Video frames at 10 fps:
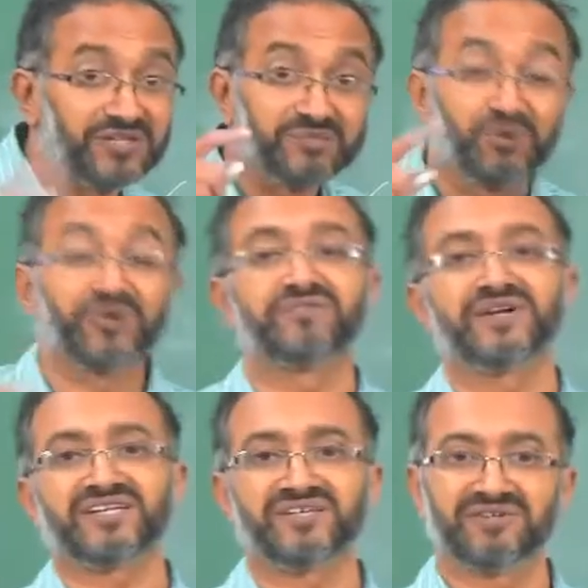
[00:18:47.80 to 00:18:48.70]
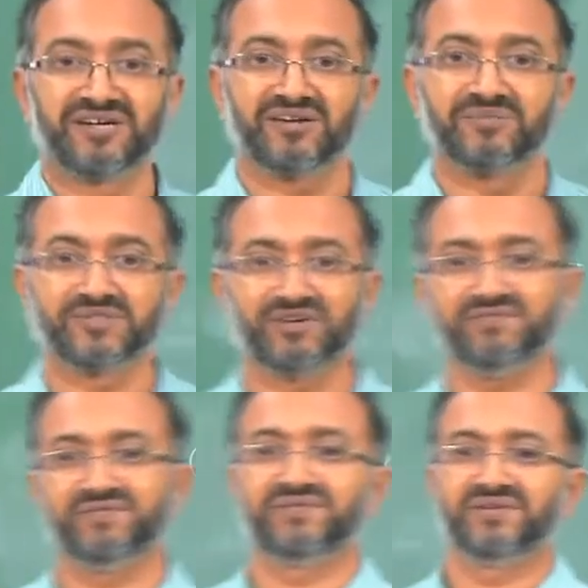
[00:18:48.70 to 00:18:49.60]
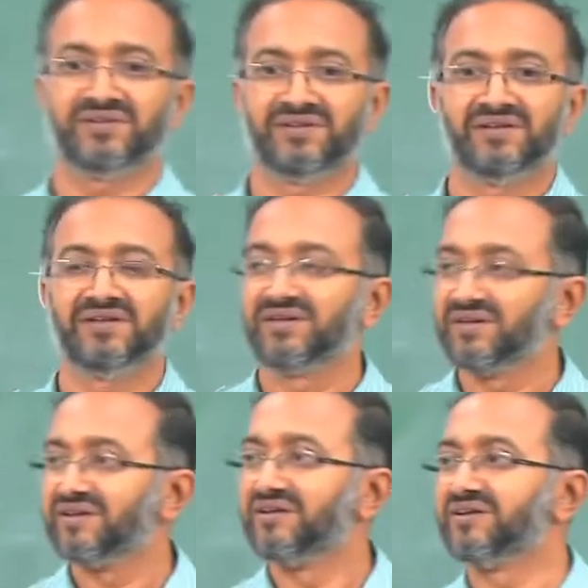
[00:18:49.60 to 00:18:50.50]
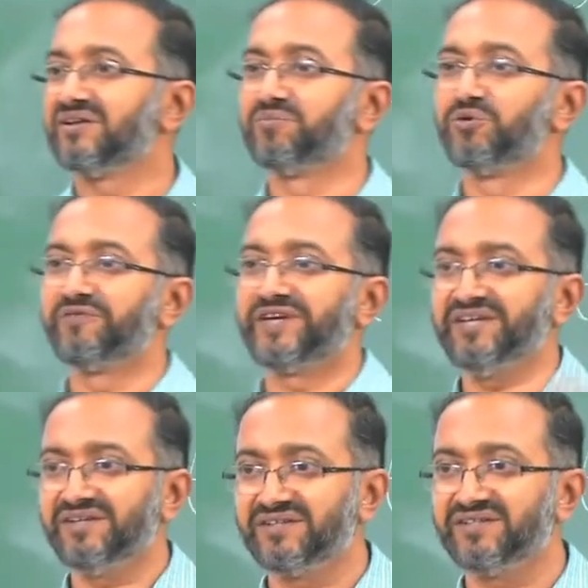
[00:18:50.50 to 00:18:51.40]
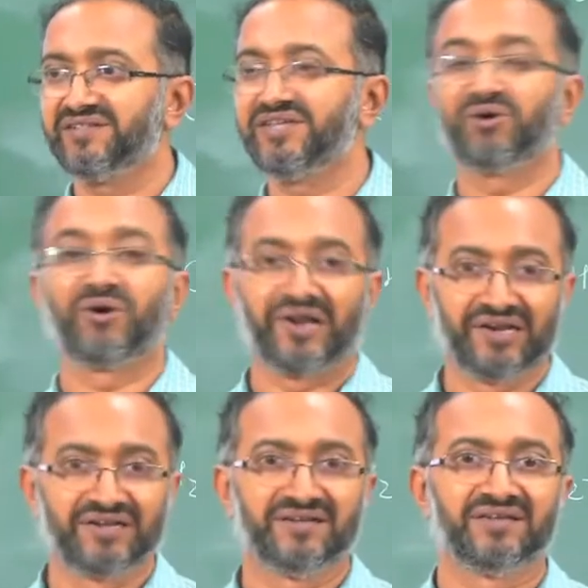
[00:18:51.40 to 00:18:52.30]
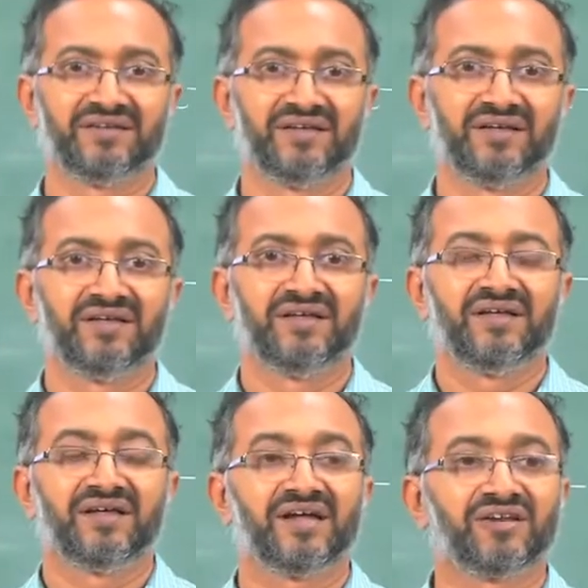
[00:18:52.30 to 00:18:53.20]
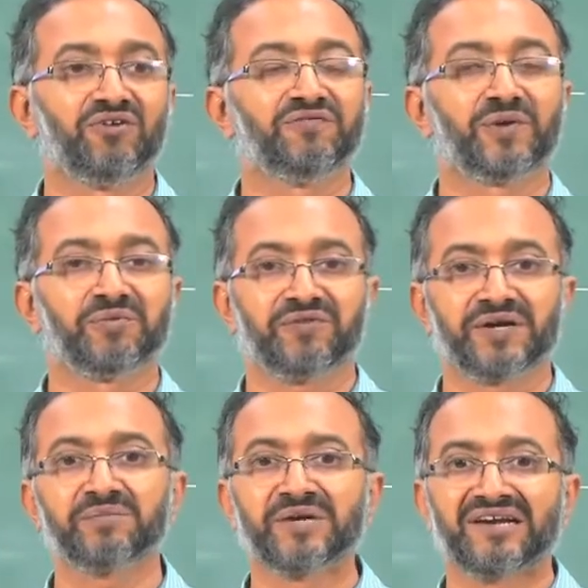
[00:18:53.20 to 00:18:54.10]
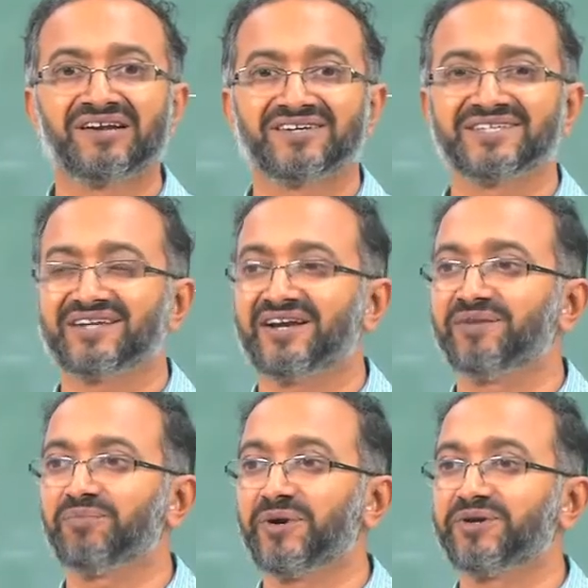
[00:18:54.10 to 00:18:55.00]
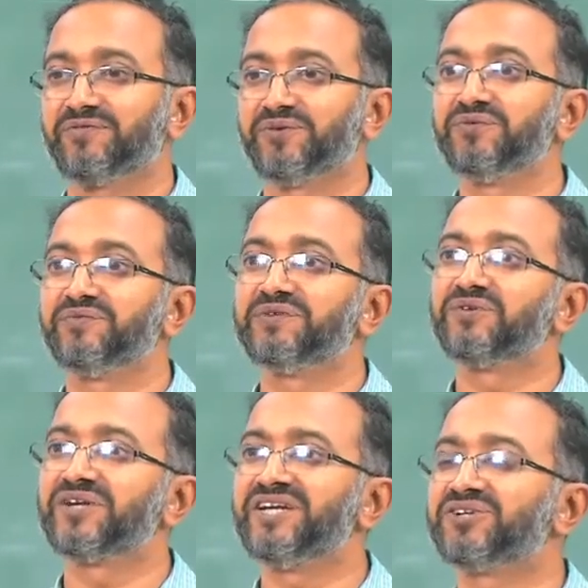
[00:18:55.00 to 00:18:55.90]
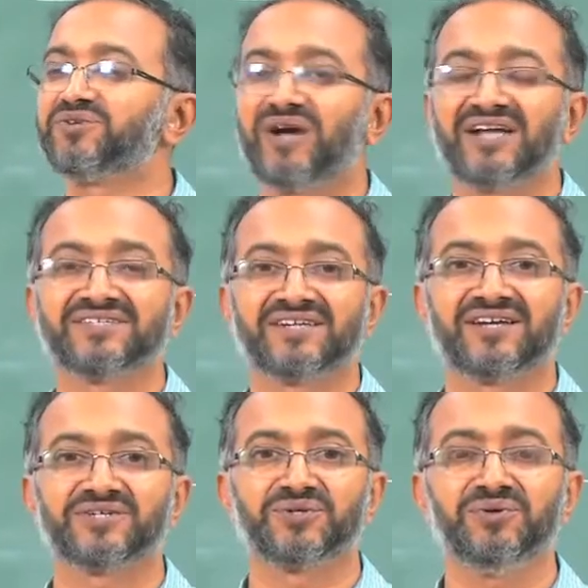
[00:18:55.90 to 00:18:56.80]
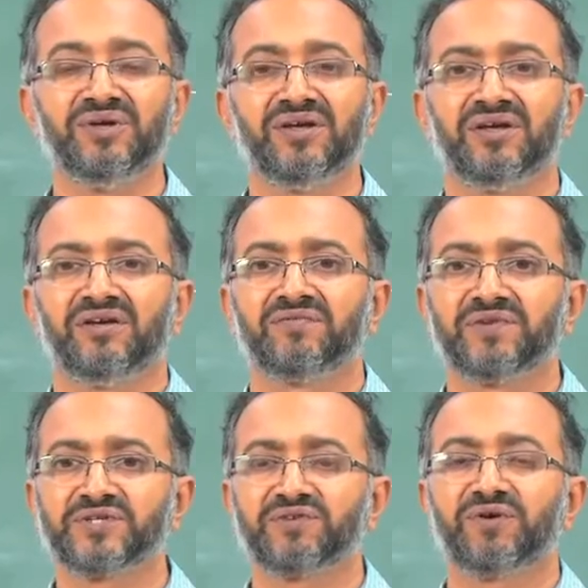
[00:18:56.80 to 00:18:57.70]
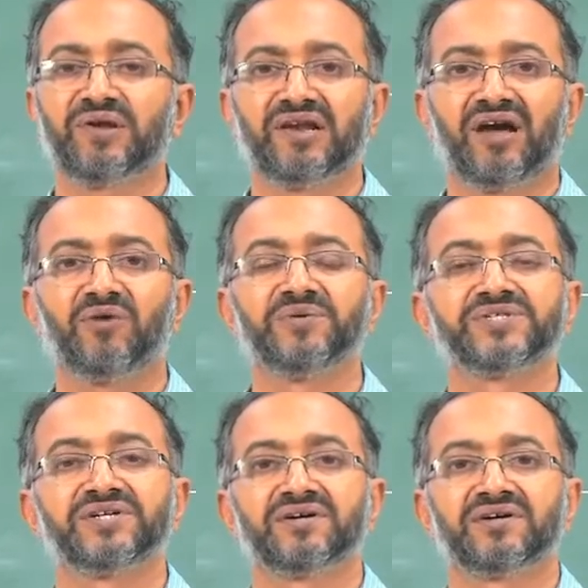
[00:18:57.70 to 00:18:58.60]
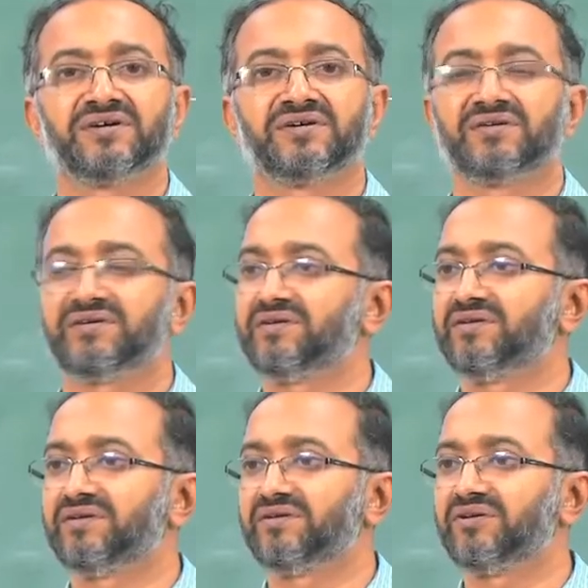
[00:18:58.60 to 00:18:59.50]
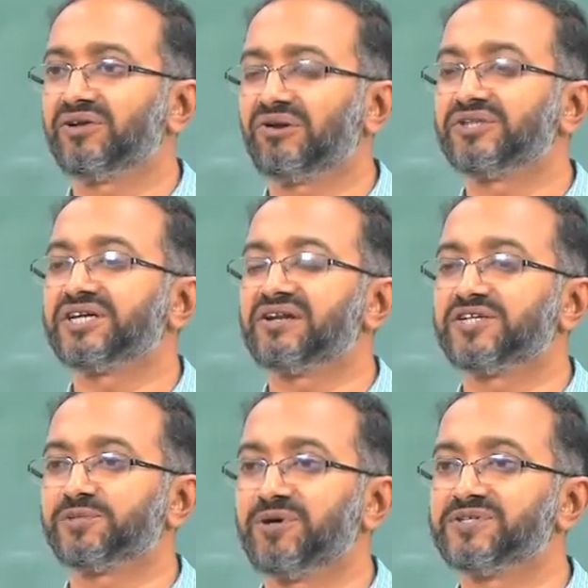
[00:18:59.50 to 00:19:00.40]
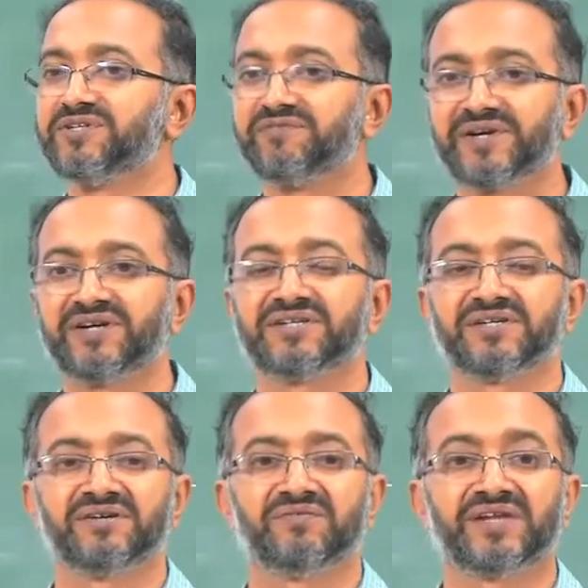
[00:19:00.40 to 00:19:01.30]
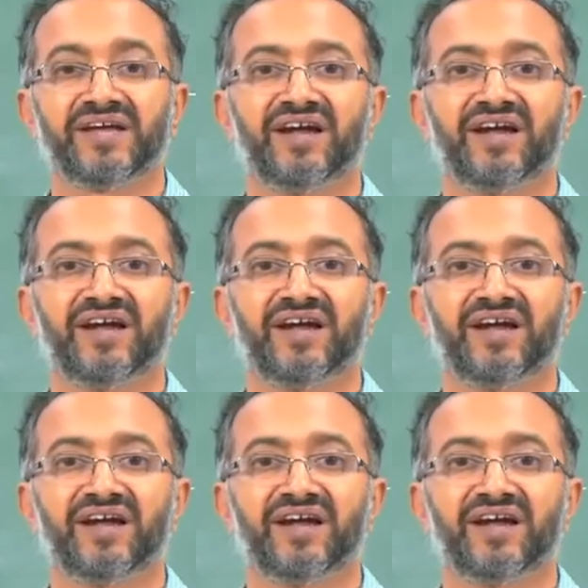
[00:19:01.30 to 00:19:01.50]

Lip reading: is more effective in terms of removing the oil. And now, from a fundamental understanding point of view, we would need to answer as to, first of all, how is the rheological response different when I